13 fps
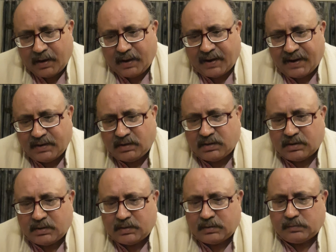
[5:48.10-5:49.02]
And
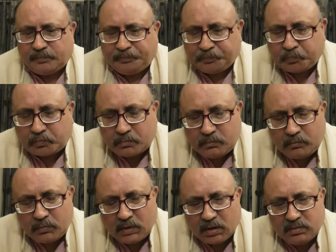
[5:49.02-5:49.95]

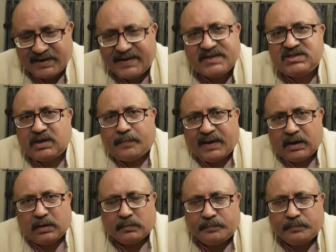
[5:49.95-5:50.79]
that is Japan.